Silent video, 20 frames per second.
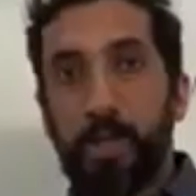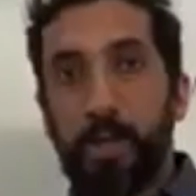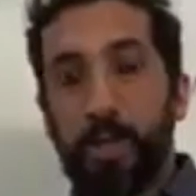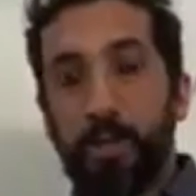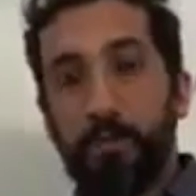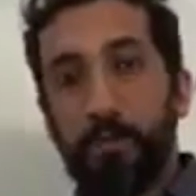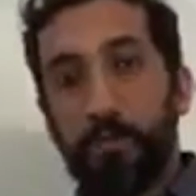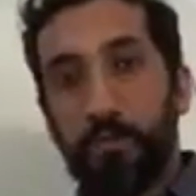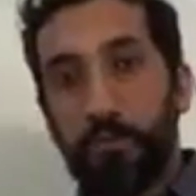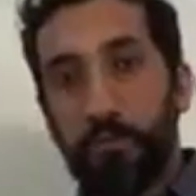
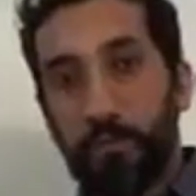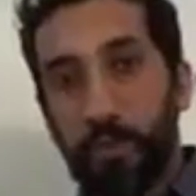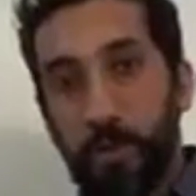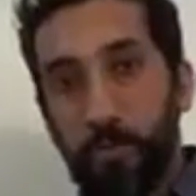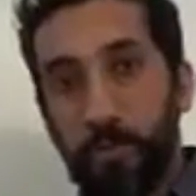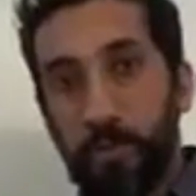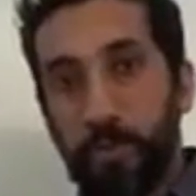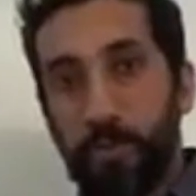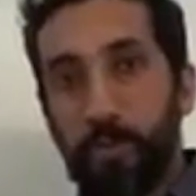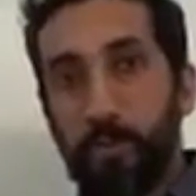and
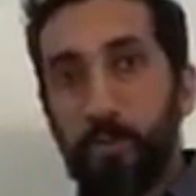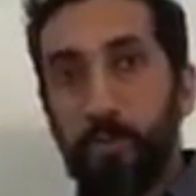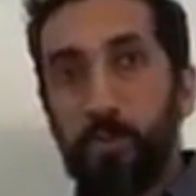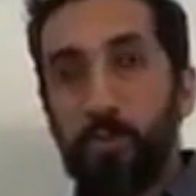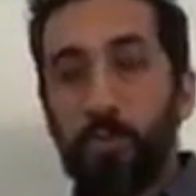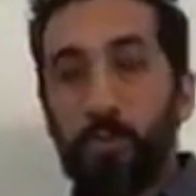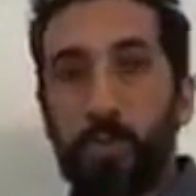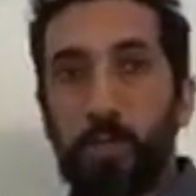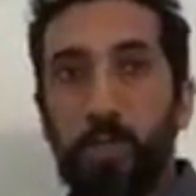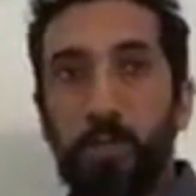from it
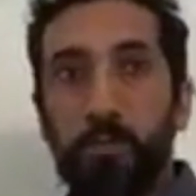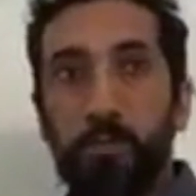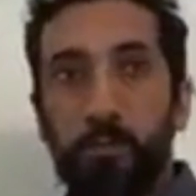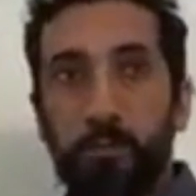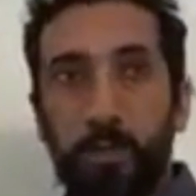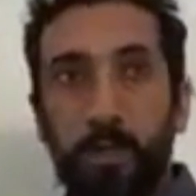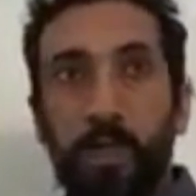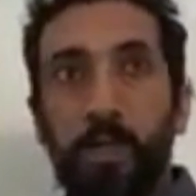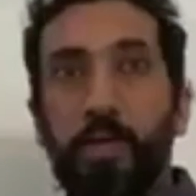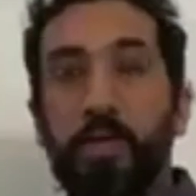you can
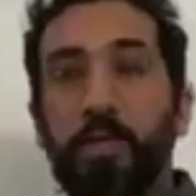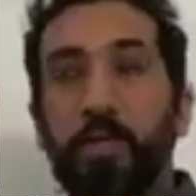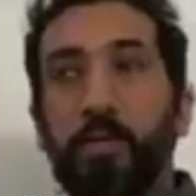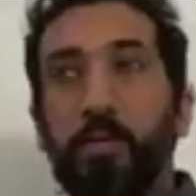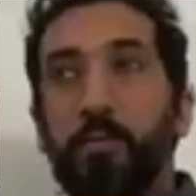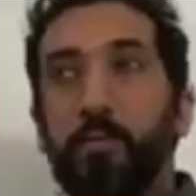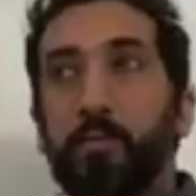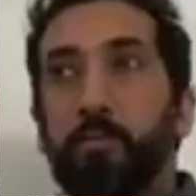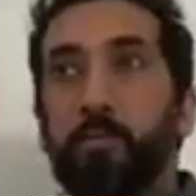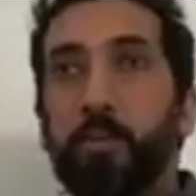make
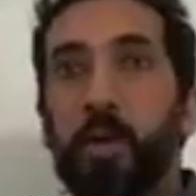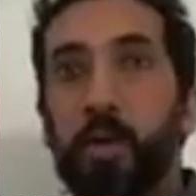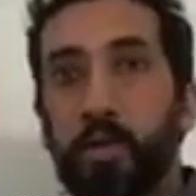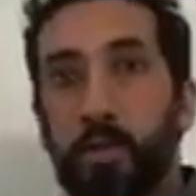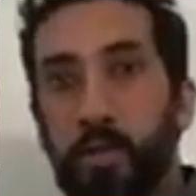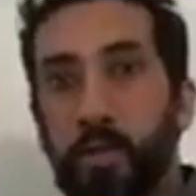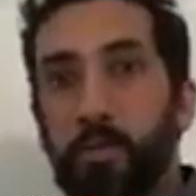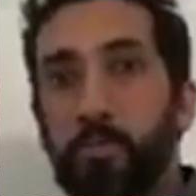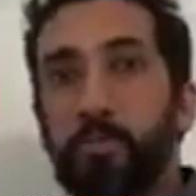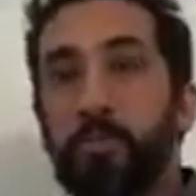
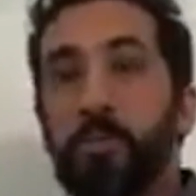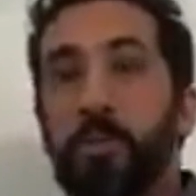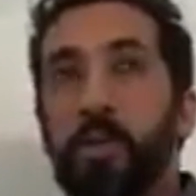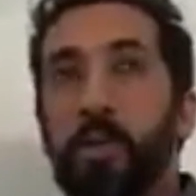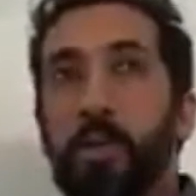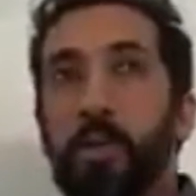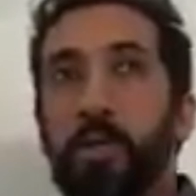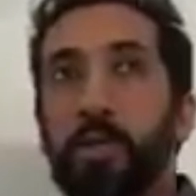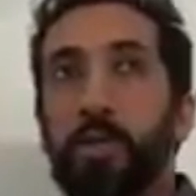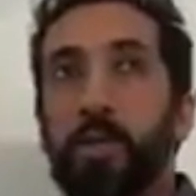
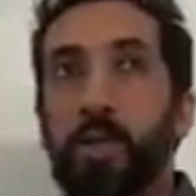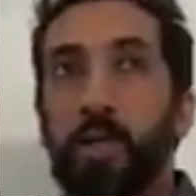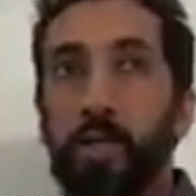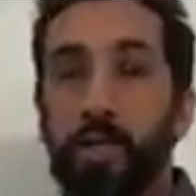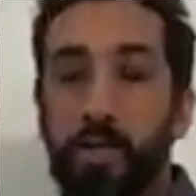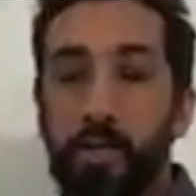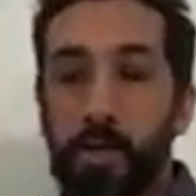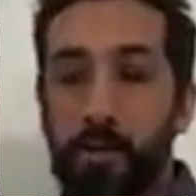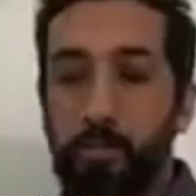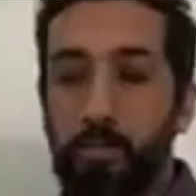ma'lam and
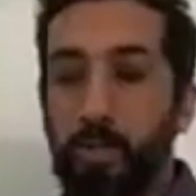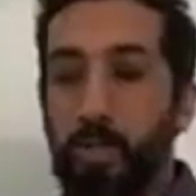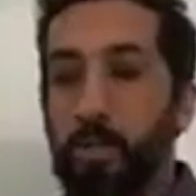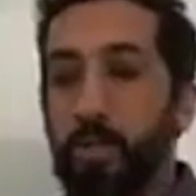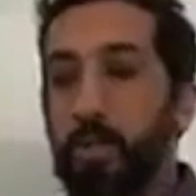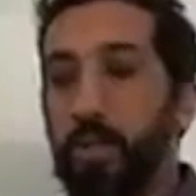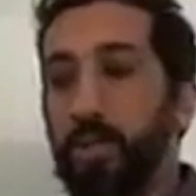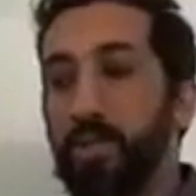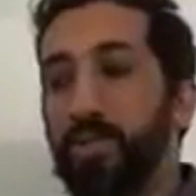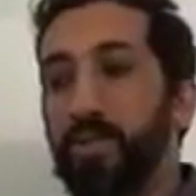
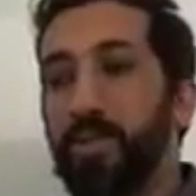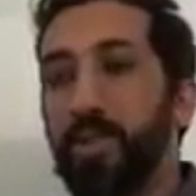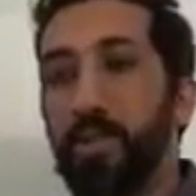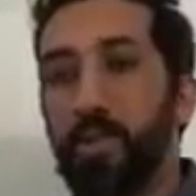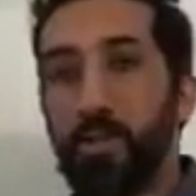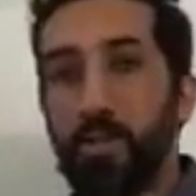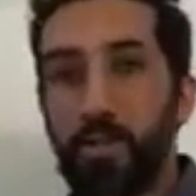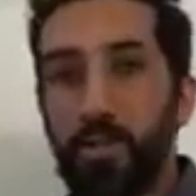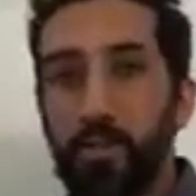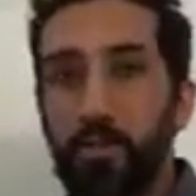allama and
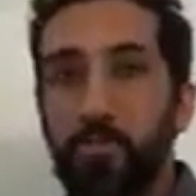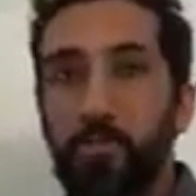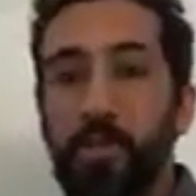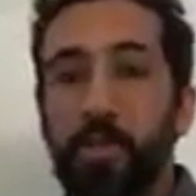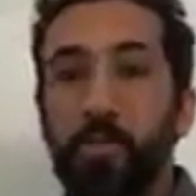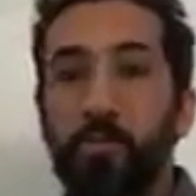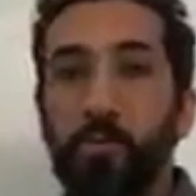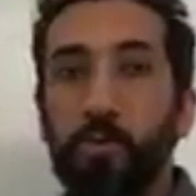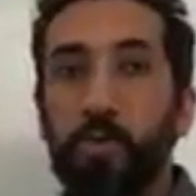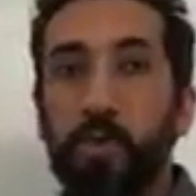ta'lim
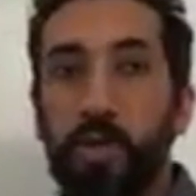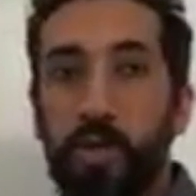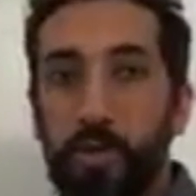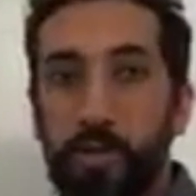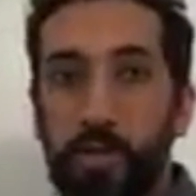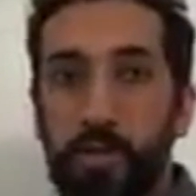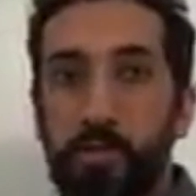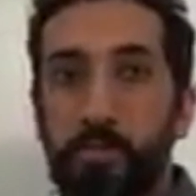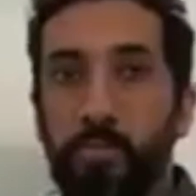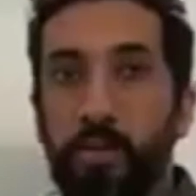and
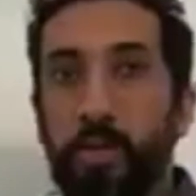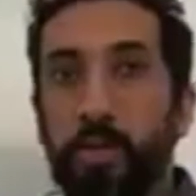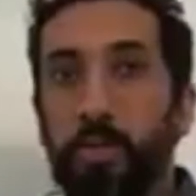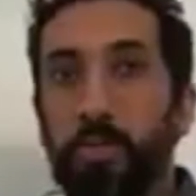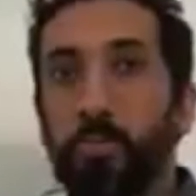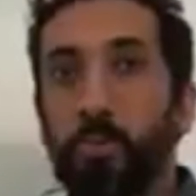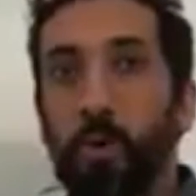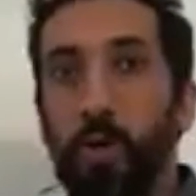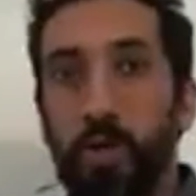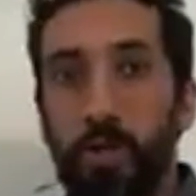muta'allim
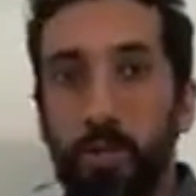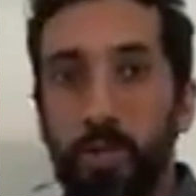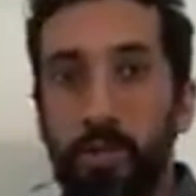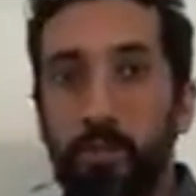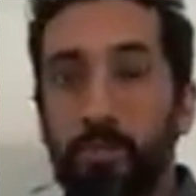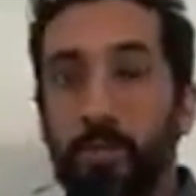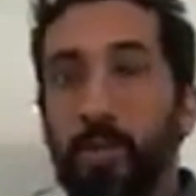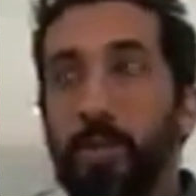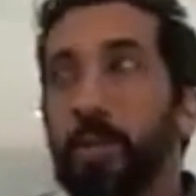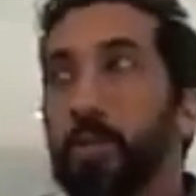and
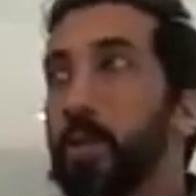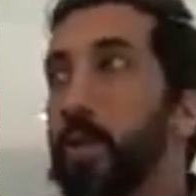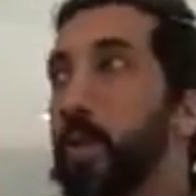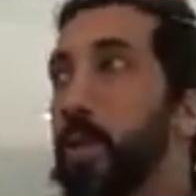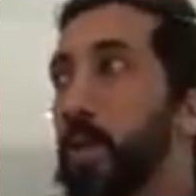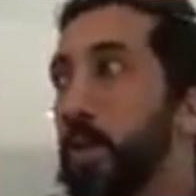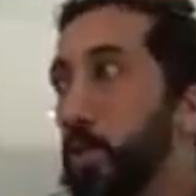mu'allim, and